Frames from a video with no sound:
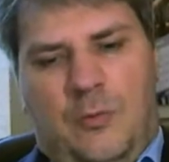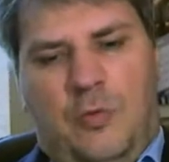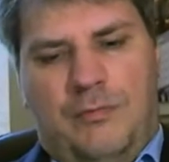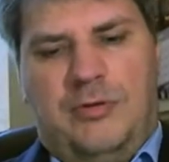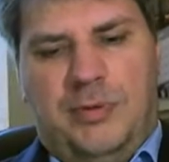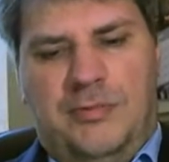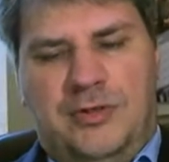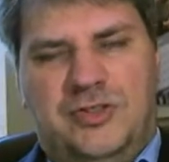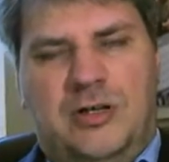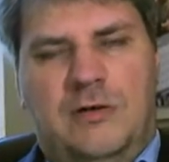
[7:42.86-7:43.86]
what problem
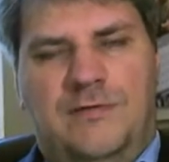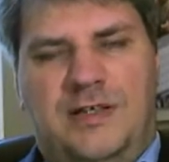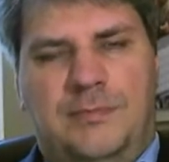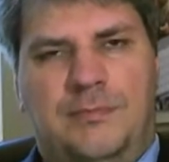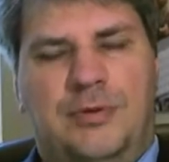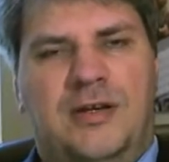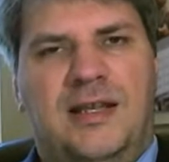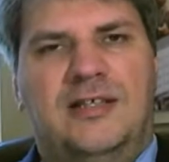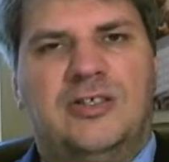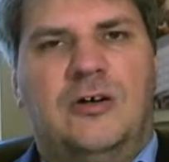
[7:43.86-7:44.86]
you're solving, put it
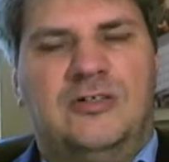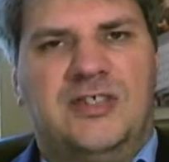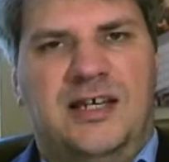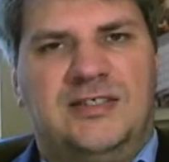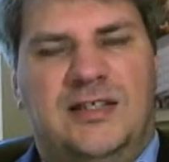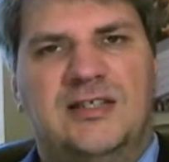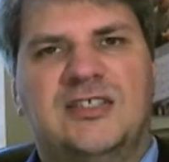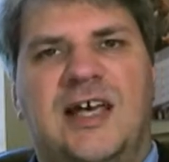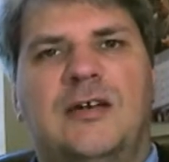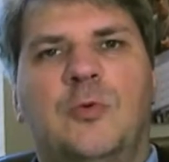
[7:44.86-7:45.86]
into context,
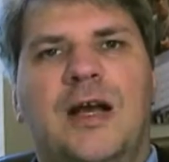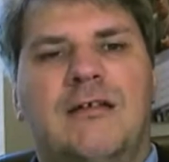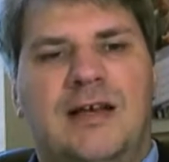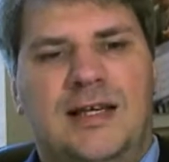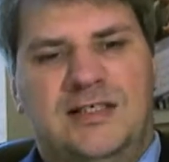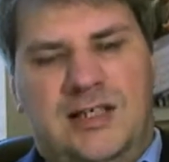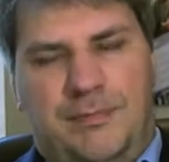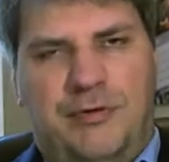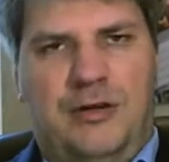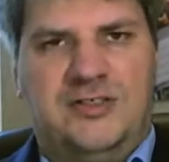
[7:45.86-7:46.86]
understand where it is in a
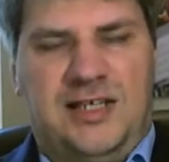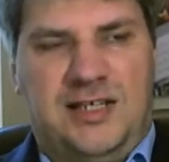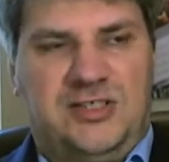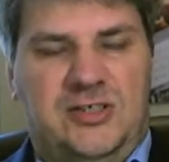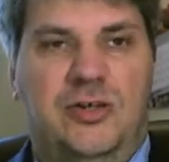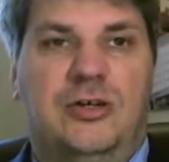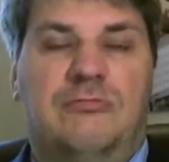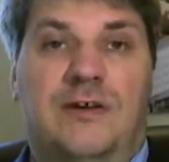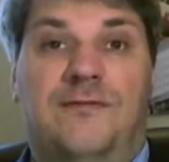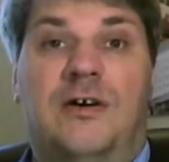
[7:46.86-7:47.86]
process, and you
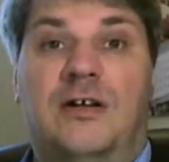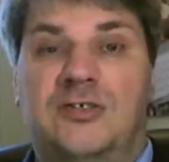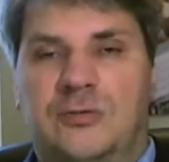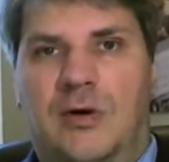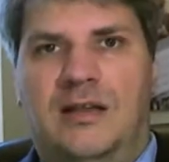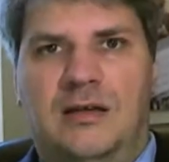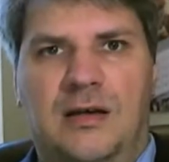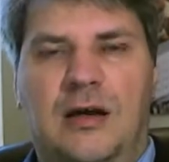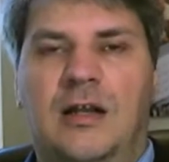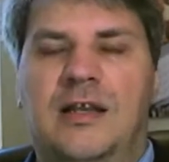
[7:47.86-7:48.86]
could refer to
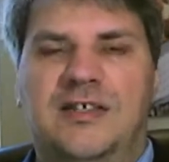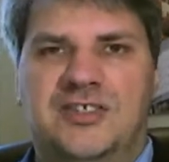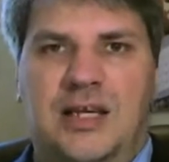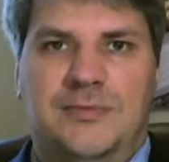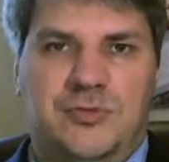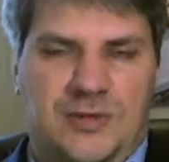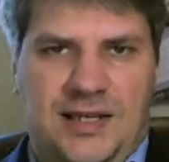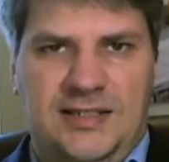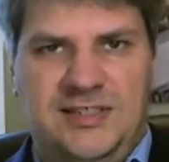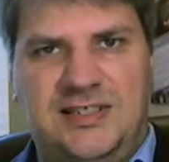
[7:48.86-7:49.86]
either earlier steps or
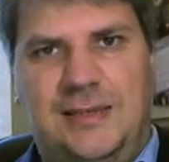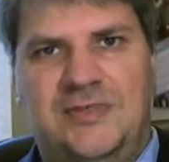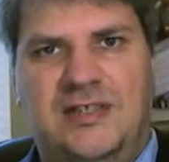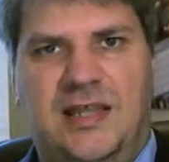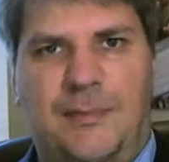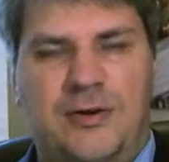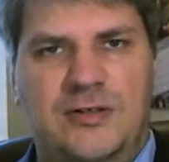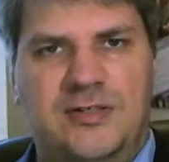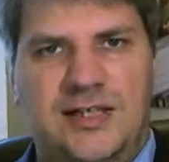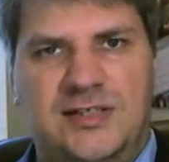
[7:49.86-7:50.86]
later steps in that
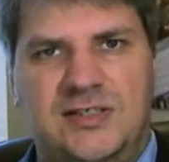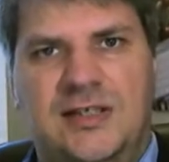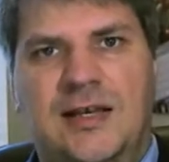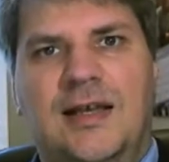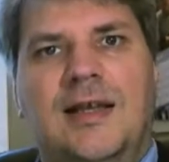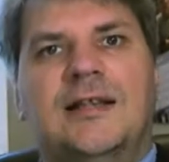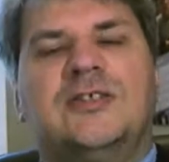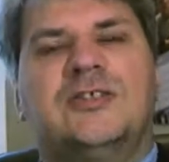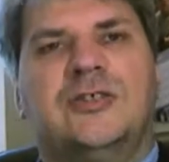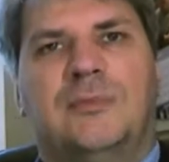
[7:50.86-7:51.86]
process
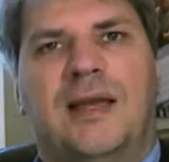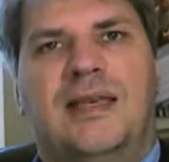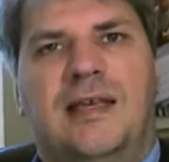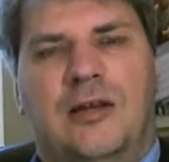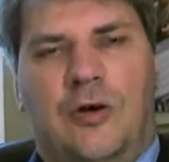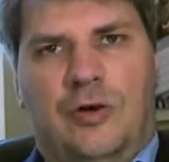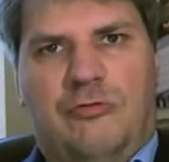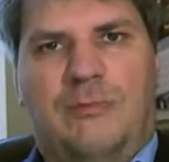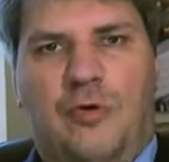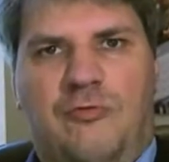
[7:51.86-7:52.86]
to make it
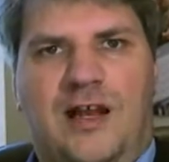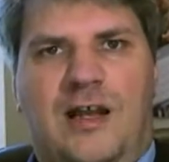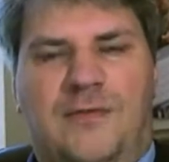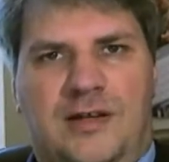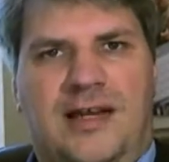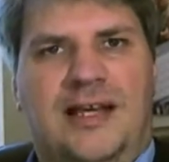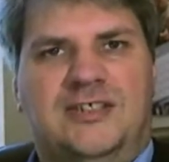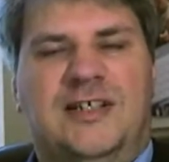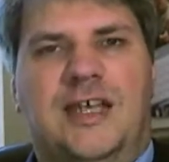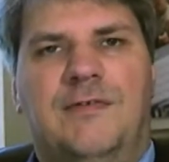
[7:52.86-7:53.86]
longer and more relevant and
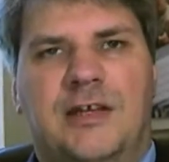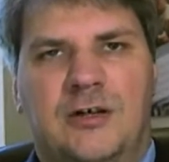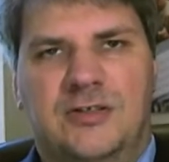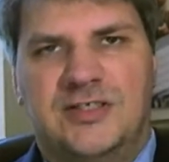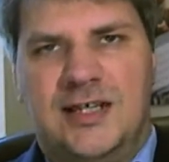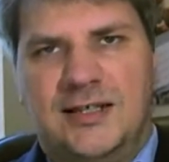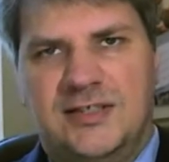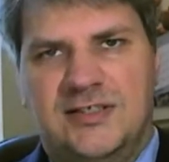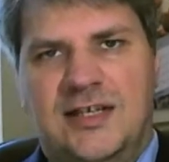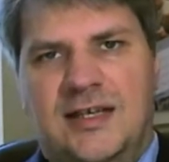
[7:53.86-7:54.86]
actually give it
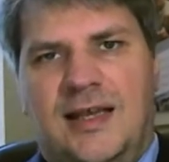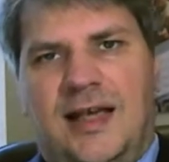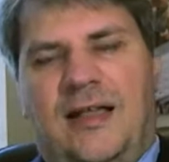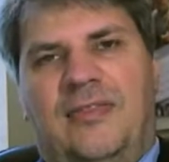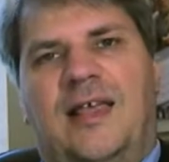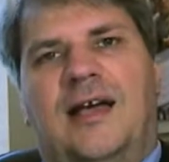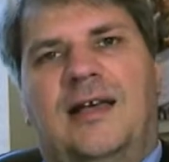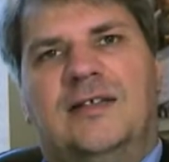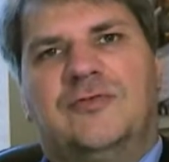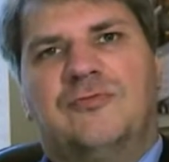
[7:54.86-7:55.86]
context. And that
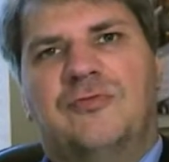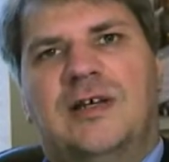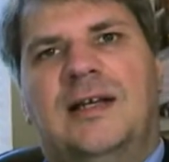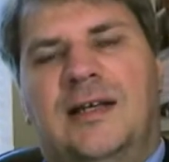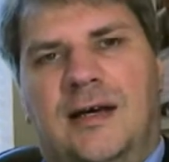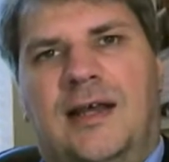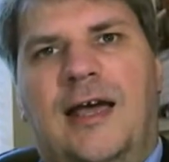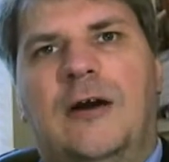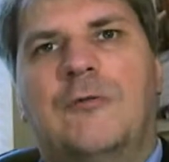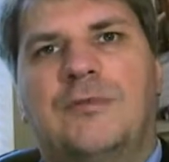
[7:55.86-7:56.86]
is really going to
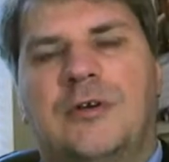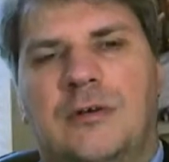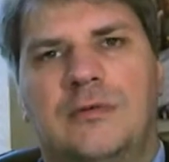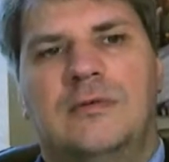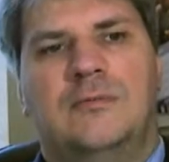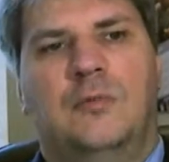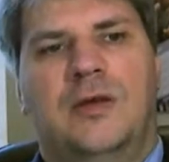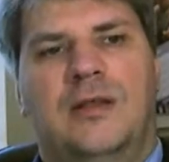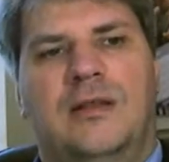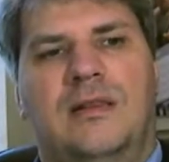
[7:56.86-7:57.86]
help you
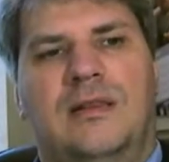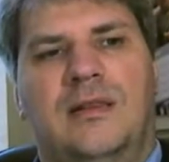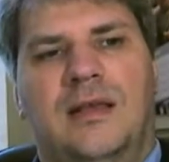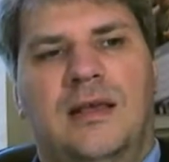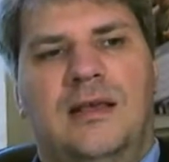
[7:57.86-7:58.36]
with